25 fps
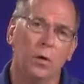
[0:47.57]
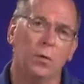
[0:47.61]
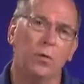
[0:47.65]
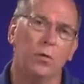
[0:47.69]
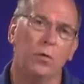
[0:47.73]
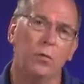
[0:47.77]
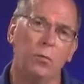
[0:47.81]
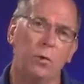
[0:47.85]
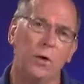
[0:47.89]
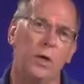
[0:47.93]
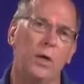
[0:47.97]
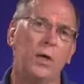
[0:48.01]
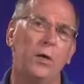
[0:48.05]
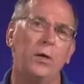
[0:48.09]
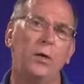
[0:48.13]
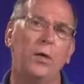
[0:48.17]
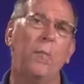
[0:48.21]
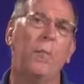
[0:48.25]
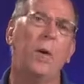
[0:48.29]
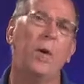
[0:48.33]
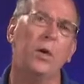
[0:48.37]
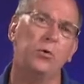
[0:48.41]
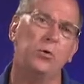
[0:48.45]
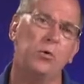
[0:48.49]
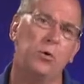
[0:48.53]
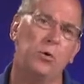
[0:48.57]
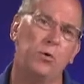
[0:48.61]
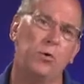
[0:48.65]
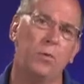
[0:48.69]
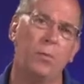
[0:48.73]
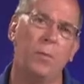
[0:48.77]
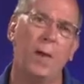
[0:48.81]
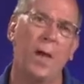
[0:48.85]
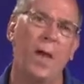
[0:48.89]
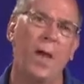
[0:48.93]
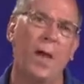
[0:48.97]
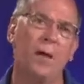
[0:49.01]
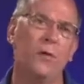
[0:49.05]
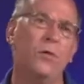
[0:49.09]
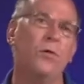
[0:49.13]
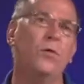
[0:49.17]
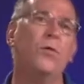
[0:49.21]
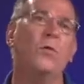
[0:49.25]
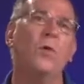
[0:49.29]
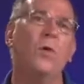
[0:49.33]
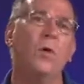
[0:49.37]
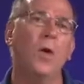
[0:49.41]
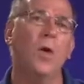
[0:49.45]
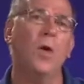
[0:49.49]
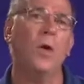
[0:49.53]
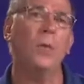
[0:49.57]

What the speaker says: so we need to measure its mass,